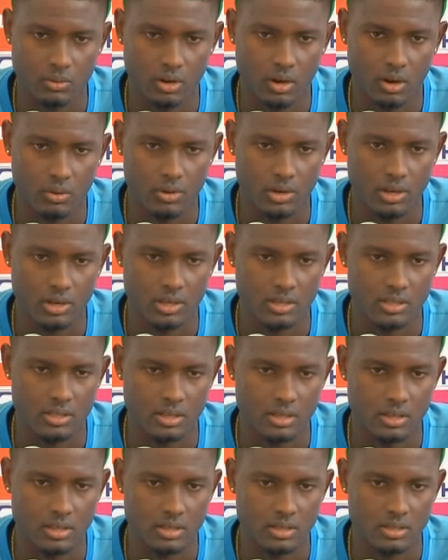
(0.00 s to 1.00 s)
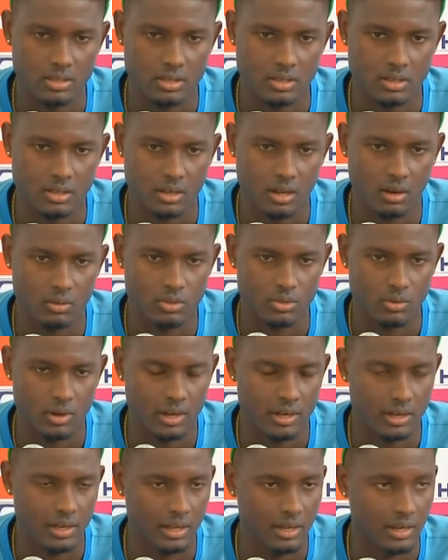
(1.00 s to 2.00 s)
how you're looking to
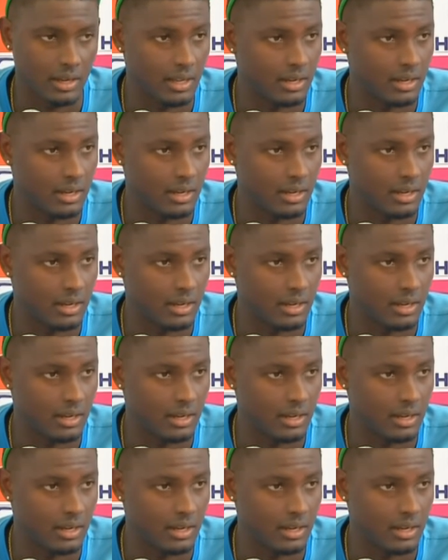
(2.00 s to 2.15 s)
counteract